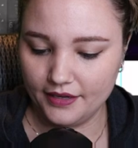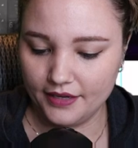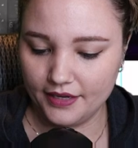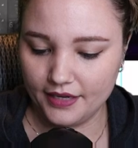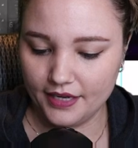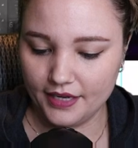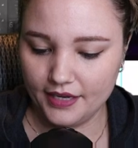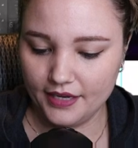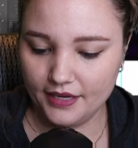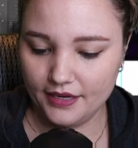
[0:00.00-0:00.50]

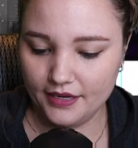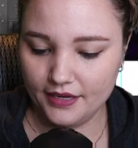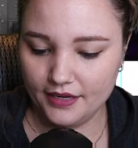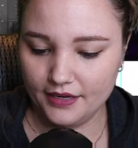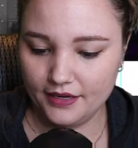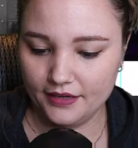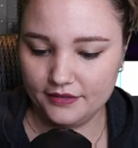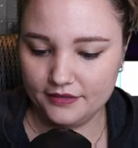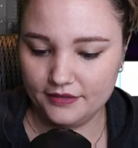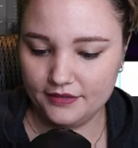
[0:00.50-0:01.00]

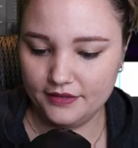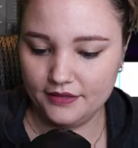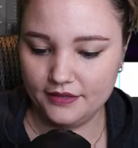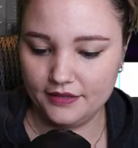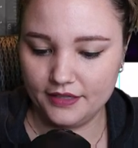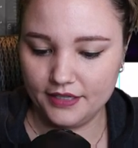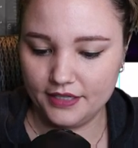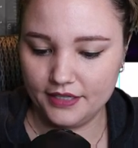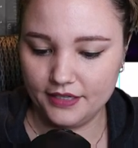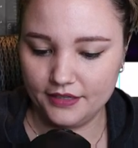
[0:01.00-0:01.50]
And
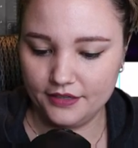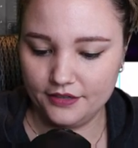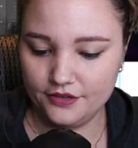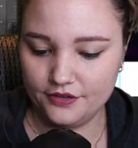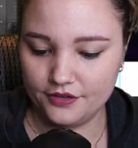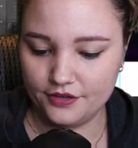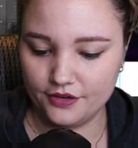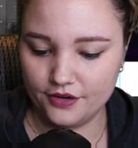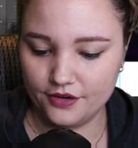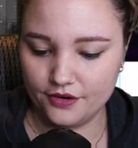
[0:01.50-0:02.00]
then you
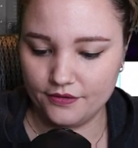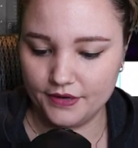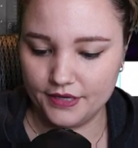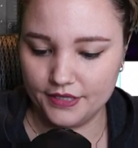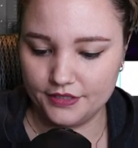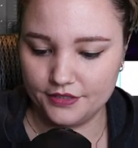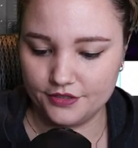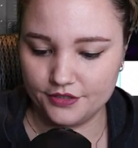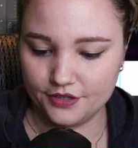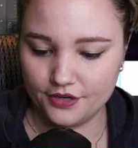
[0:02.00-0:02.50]
can go
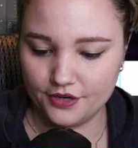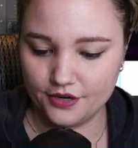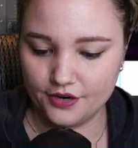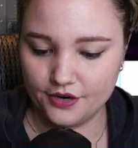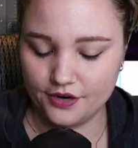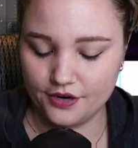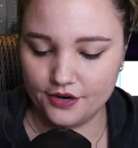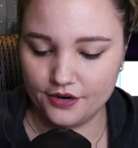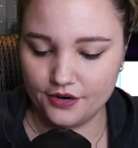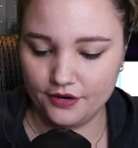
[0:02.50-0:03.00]

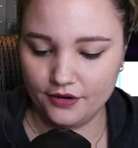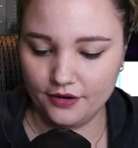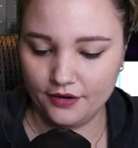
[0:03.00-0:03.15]
under